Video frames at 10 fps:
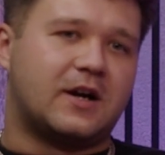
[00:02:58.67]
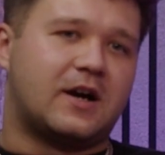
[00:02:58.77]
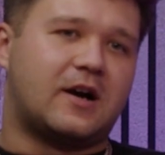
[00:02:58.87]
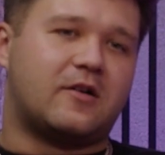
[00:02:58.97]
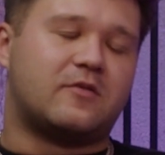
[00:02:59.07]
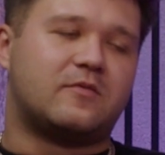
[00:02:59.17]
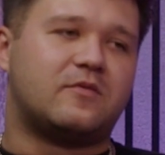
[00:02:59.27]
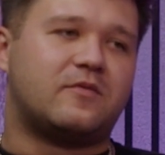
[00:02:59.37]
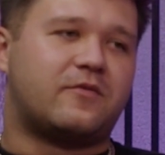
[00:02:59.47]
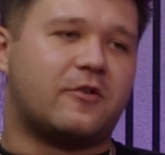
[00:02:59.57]
how
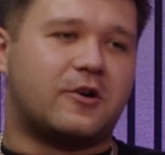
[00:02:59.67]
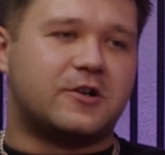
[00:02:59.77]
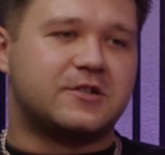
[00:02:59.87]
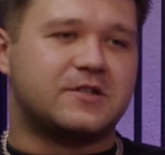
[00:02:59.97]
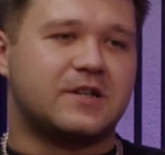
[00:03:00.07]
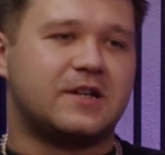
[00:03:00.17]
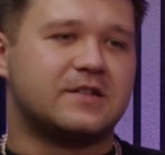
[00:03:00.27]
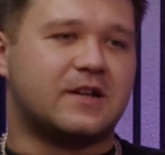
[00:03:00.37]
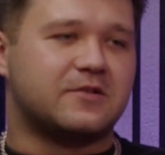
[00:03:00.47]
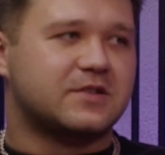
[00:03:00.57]
ferocious it is
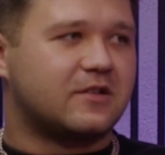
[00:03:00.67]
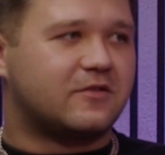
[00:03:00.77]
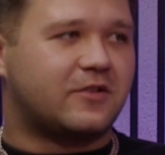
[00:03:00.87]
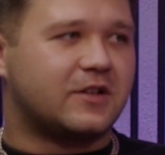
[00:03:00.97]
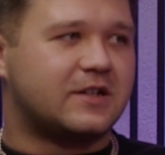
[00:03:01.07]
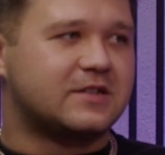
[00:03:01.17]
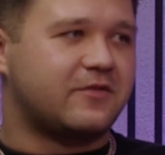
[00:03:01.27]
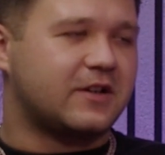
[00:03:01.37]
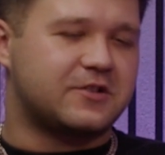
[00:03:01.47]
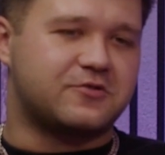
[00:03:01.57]
and how skillful it is. I
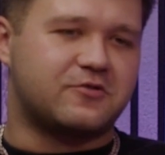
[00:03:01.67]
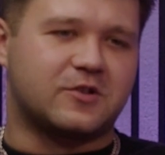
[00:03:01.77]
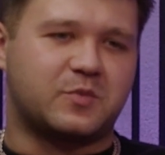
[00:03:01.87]
think it just draws